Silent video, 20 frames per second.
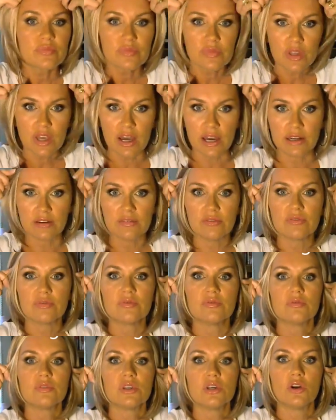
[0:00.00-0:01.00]
kind of,
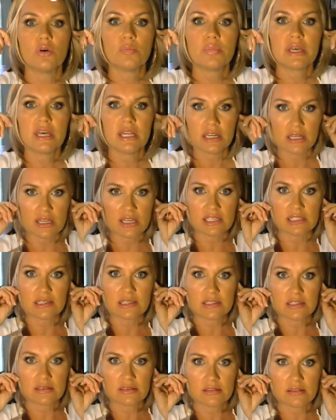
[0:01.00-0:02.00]
you know, pinned
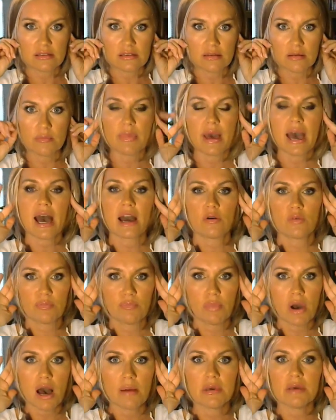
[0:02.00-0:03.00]
these back with
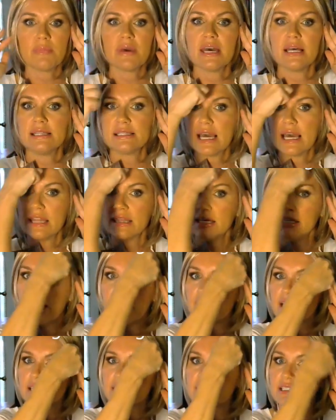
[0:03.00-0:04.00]
bobby pins and then
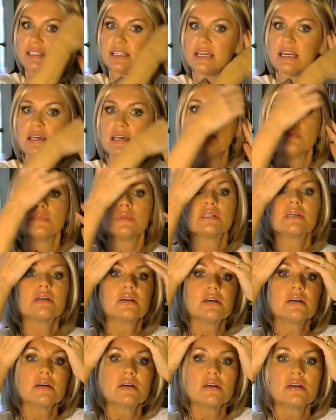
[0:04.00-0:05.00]
like steamed
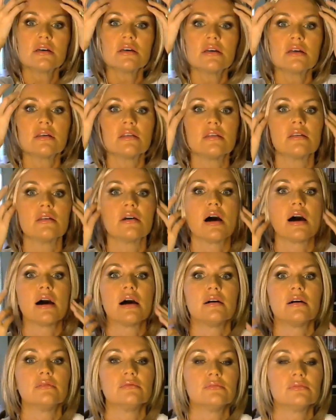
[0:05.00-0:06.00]

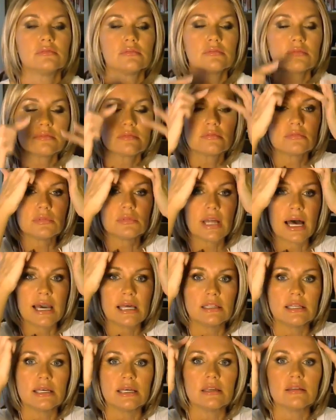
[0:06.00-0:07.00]
uh,
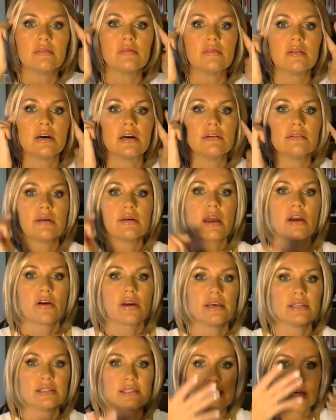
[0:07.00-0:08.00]
lightly the
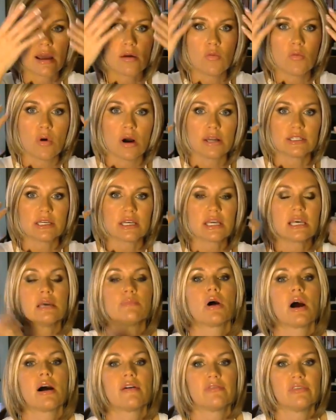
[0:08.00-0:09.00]
areas that I want to keep
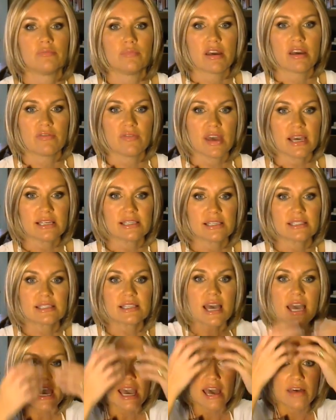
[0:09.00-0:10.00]
off of my face.
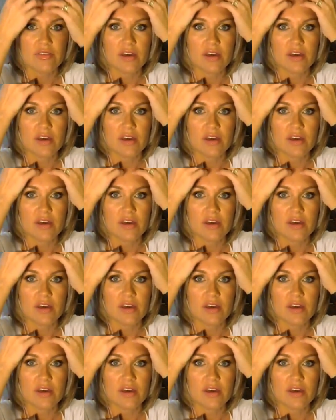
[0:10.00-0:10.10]
And